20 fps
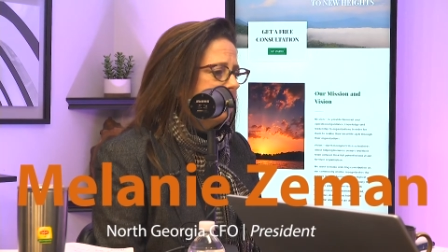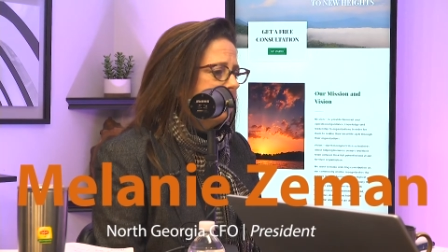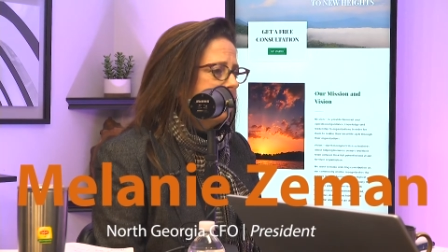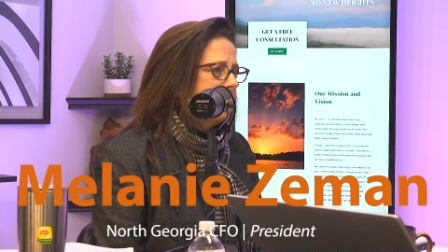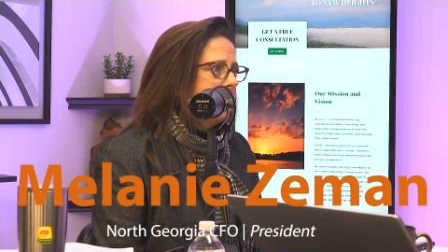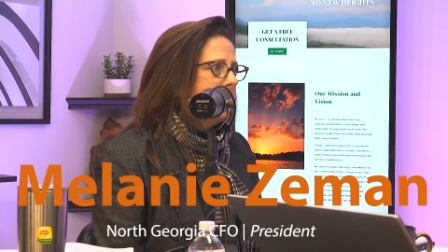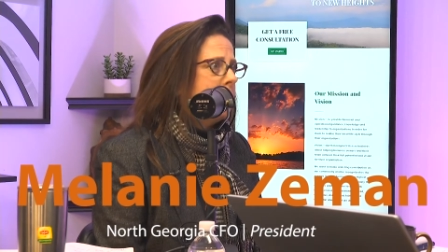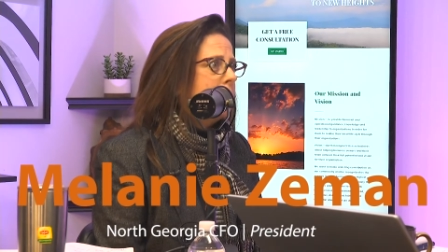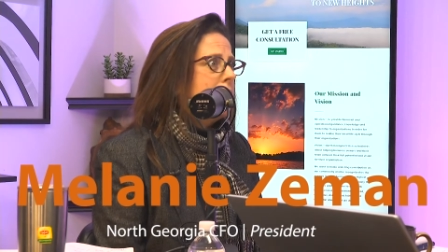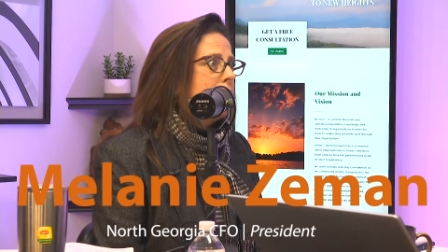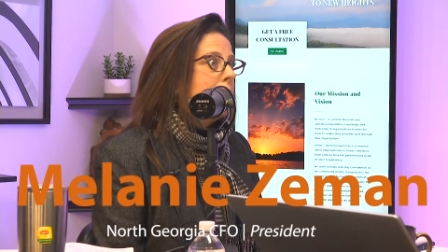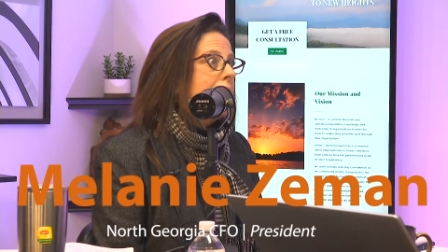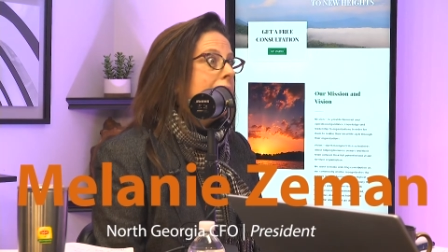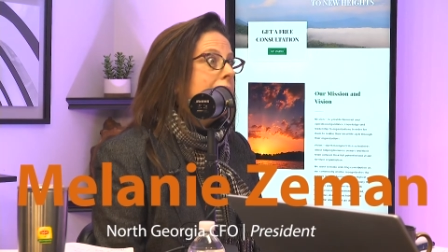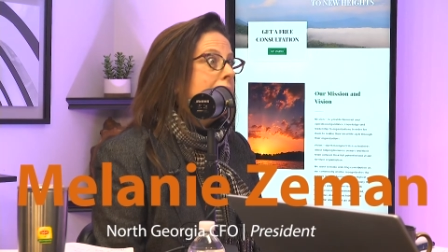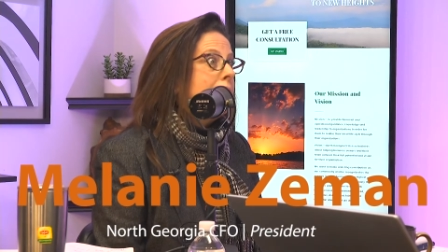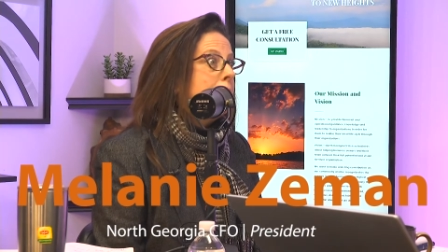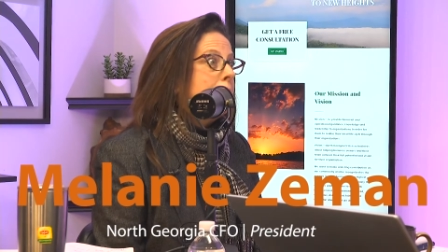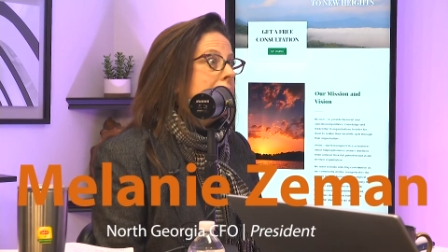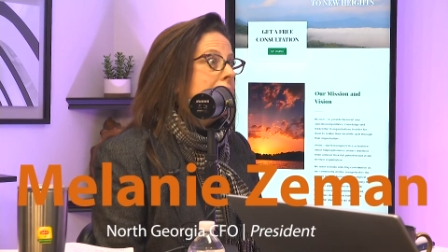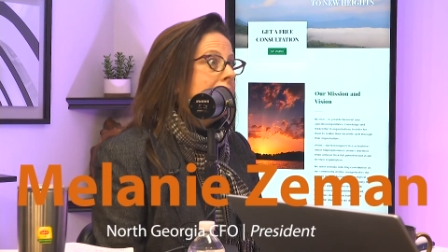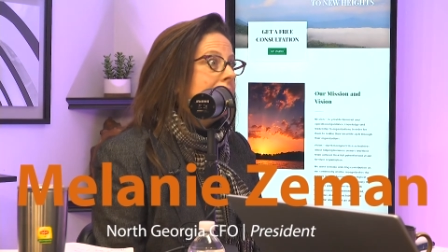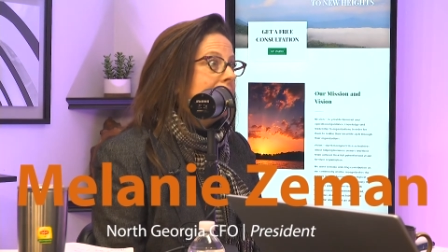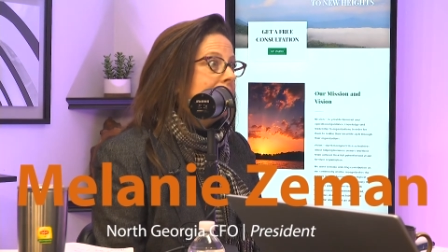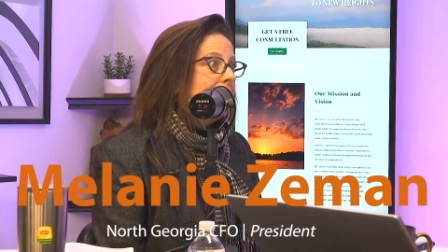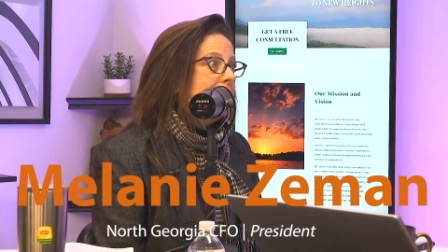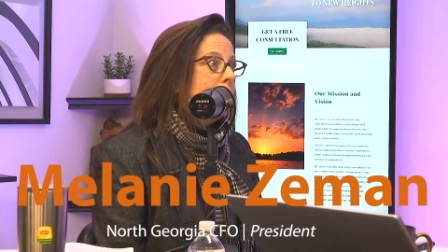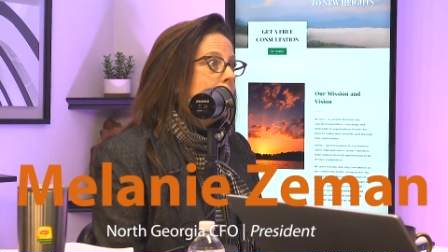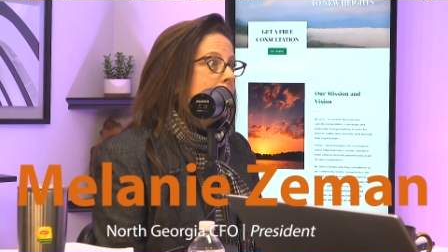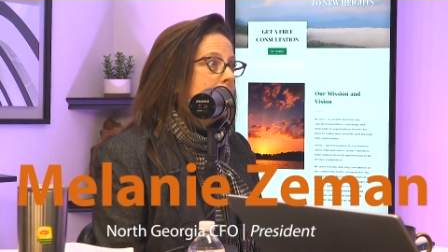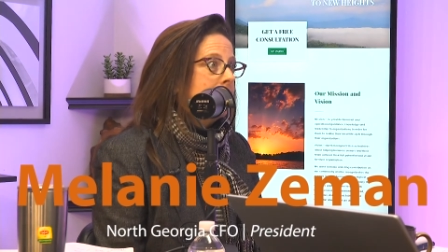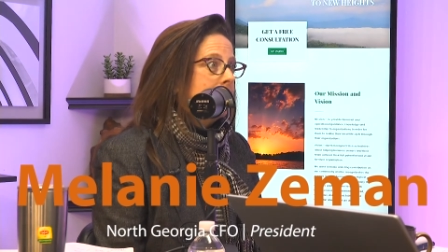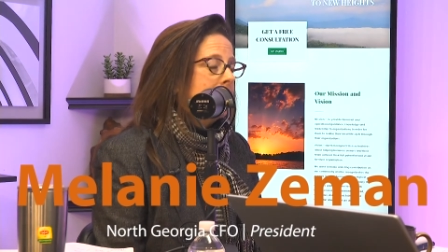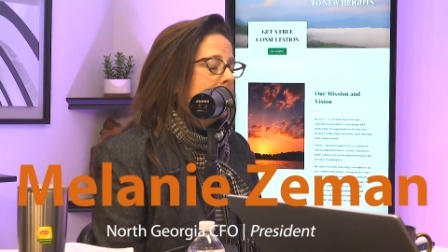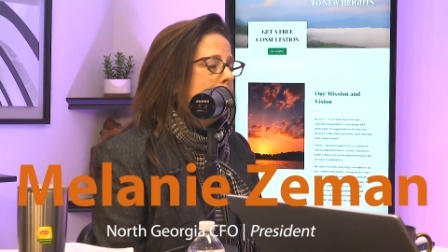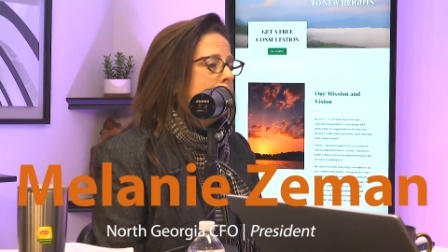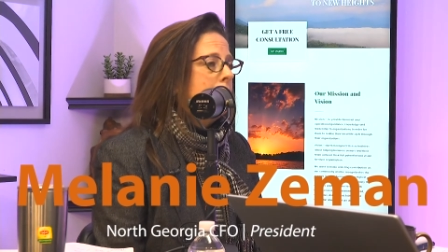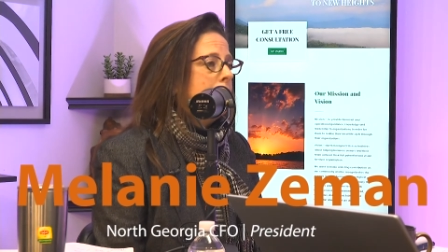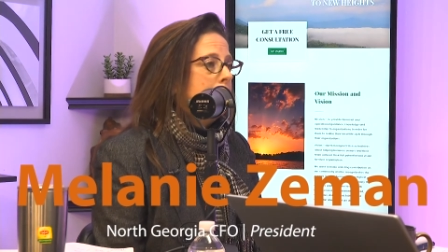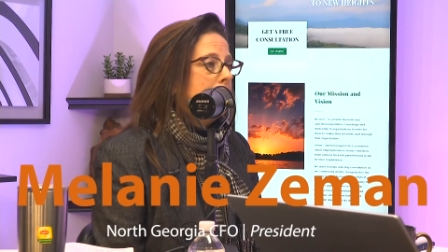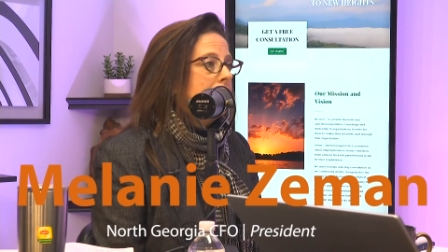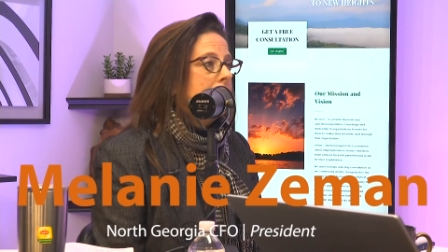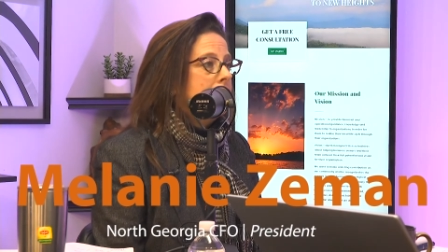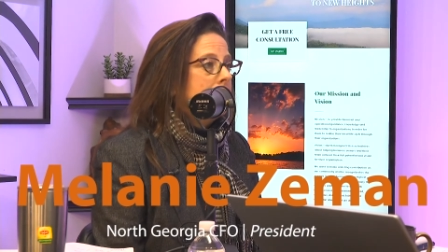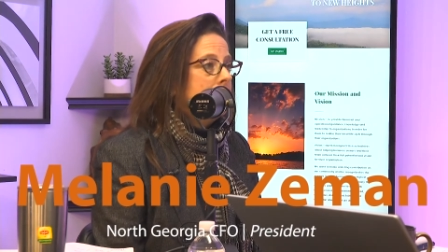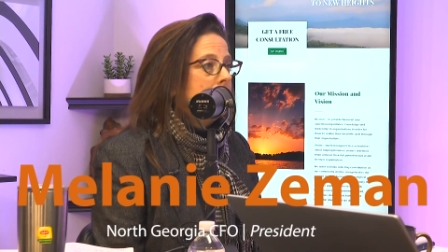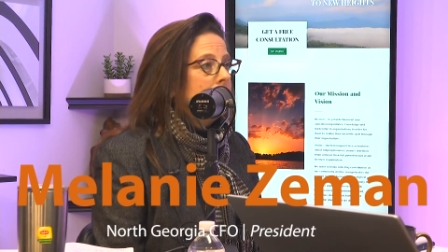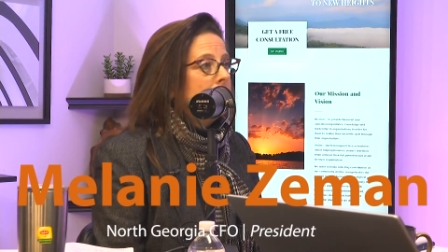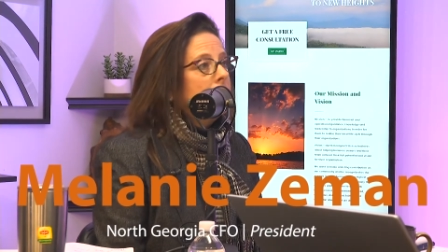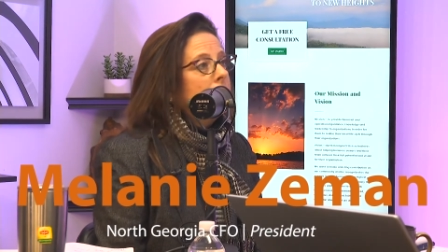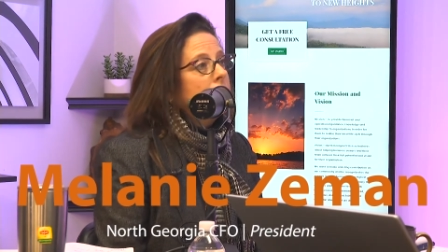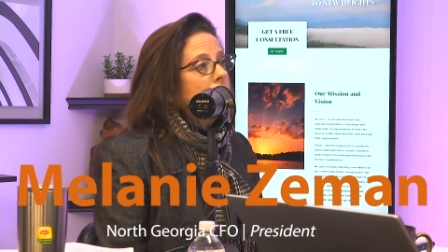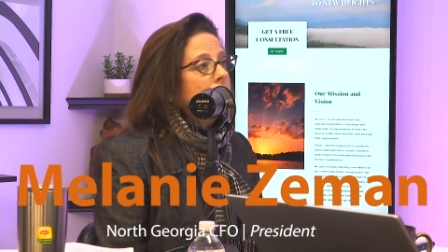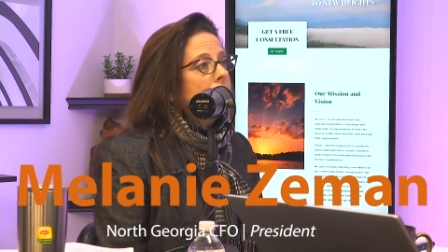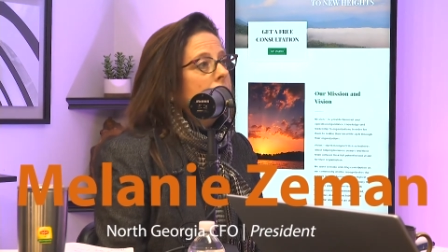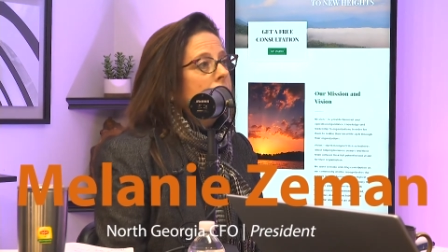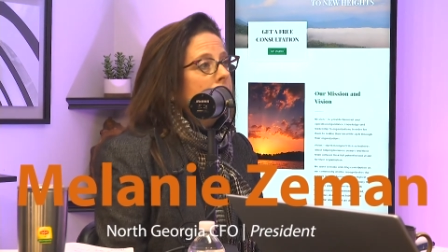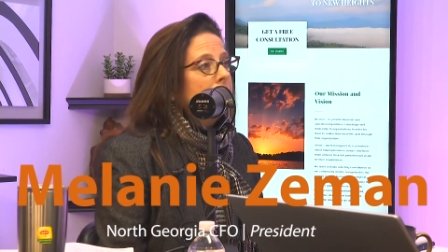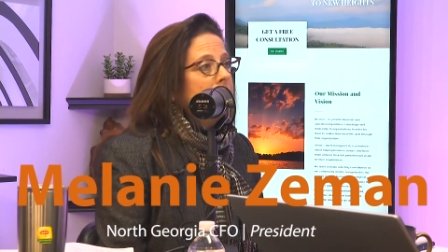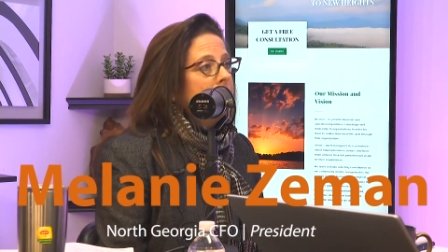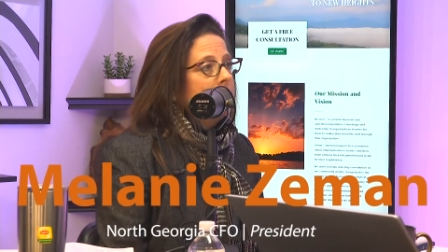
you know when you hired me that you were going to keep me busy for